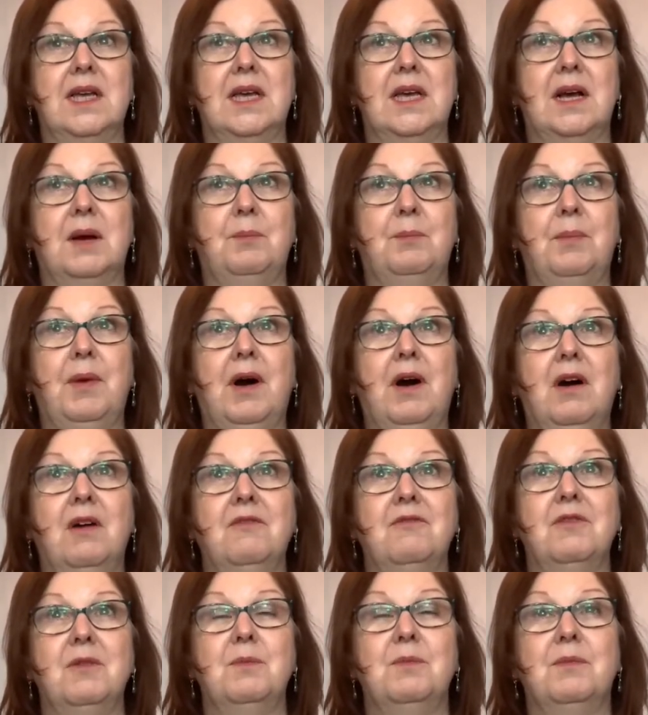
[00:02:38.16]

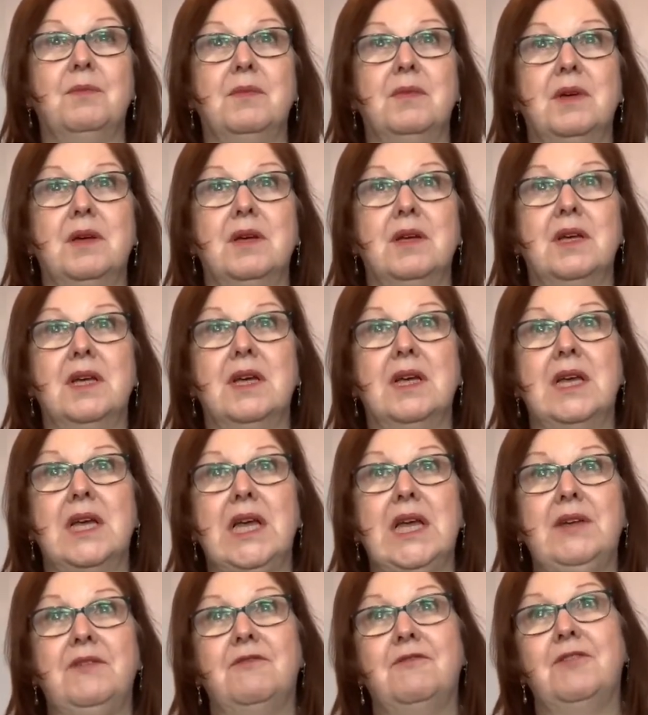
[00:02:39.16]
apart from
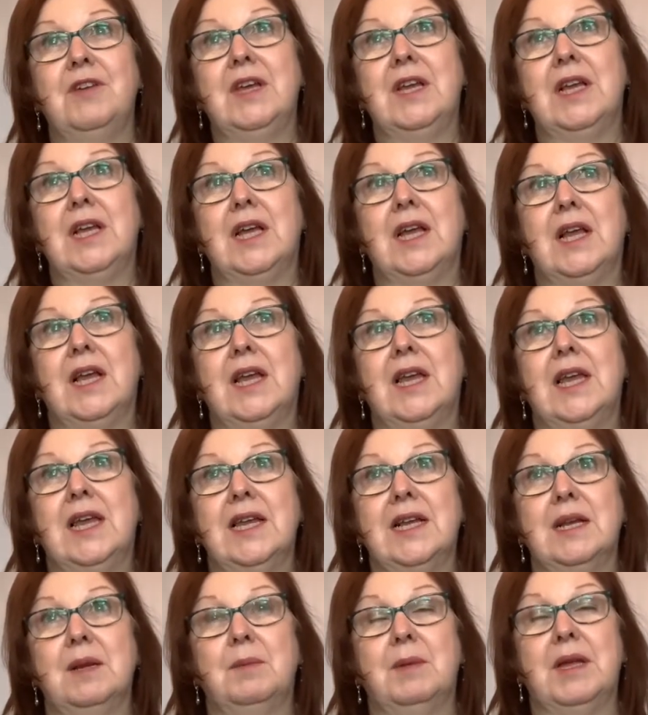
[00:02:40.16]
it feeling a
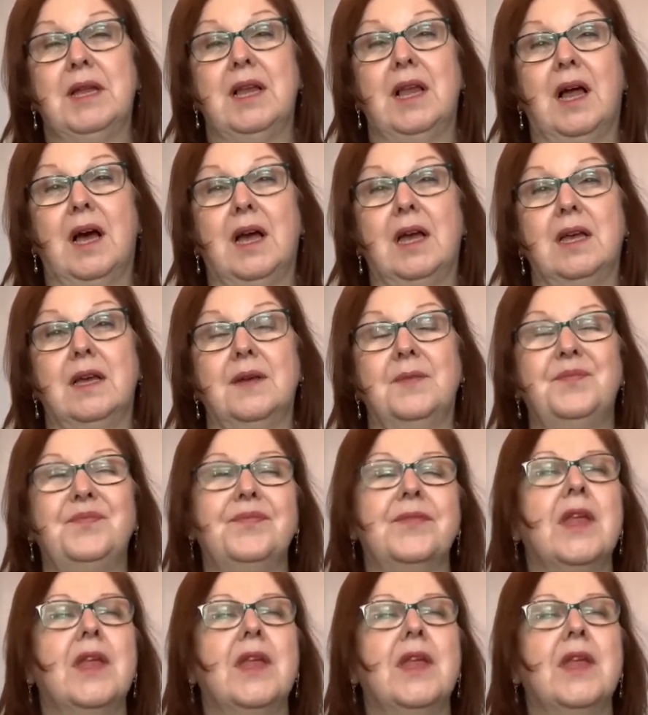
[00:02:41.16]
little bit like